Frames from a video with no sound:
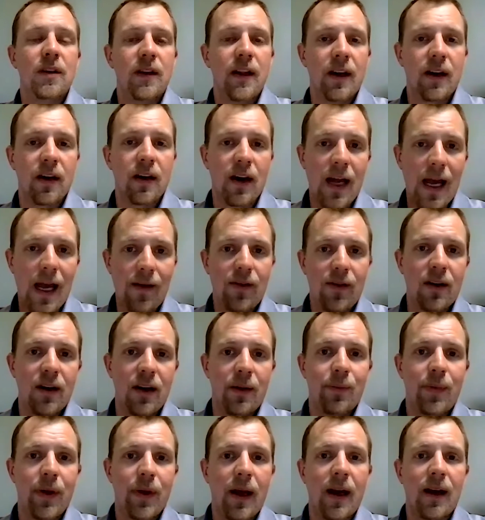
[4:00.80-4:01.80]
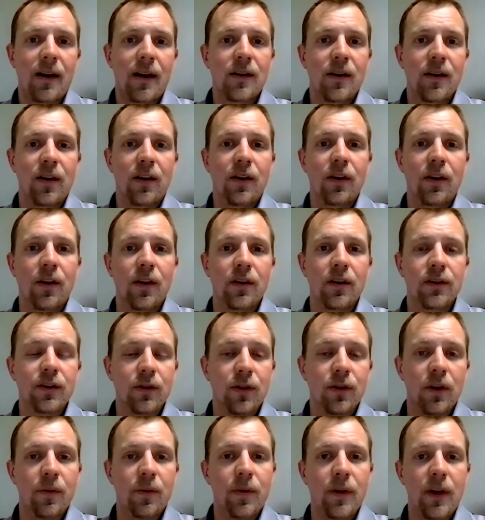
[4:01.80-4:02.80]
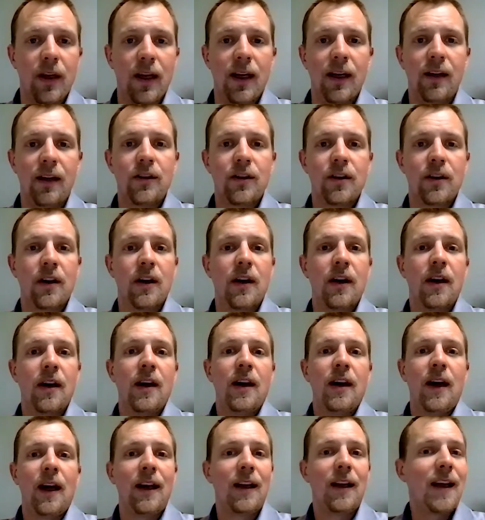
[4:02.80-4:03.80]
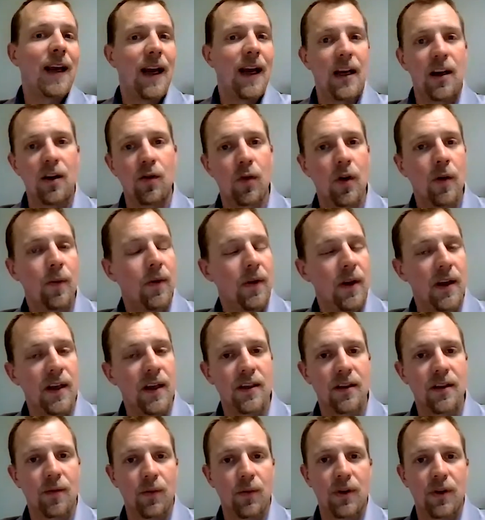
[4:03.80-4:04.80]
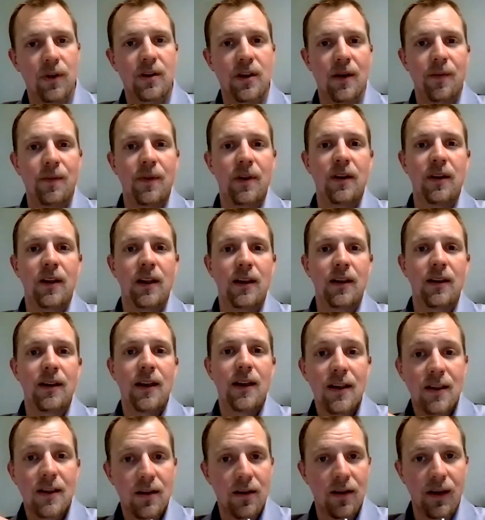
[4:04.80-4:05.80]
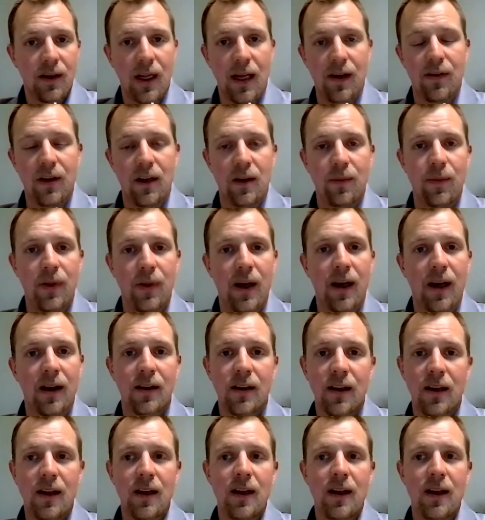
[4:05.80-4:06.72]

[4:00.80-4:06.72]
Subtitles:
that are having an impact on your soil pH, and can you replace them with something that does not have an impact?